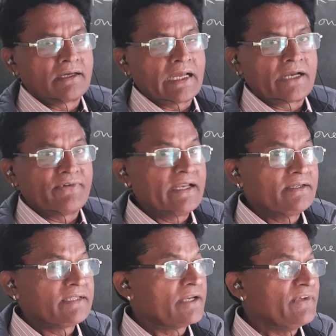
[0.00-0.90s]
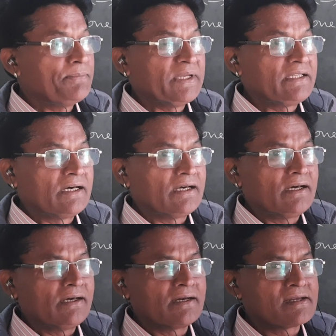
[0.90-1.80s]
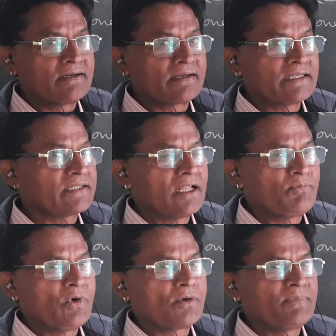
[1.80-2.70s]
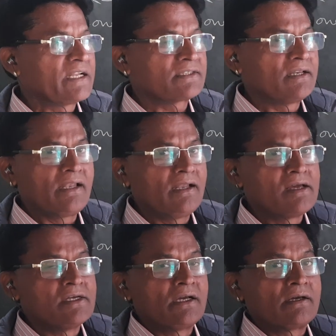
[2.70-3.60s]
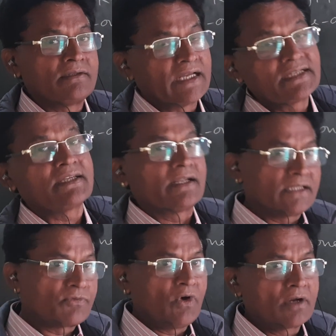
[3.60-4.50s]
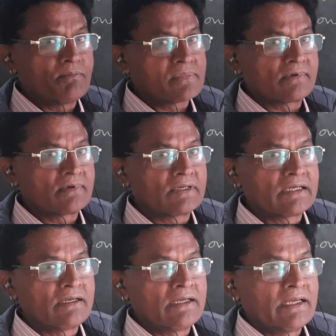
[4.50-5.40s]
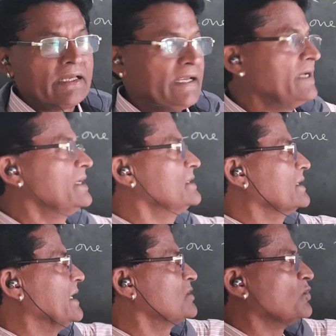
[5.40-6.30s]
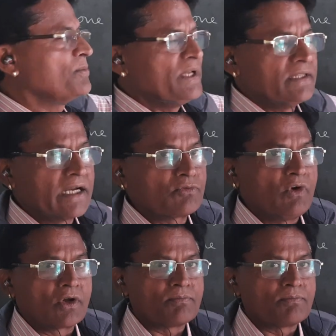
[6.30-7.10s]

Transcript: And when there will be the rational form, that is another form. Integer that should be in that form.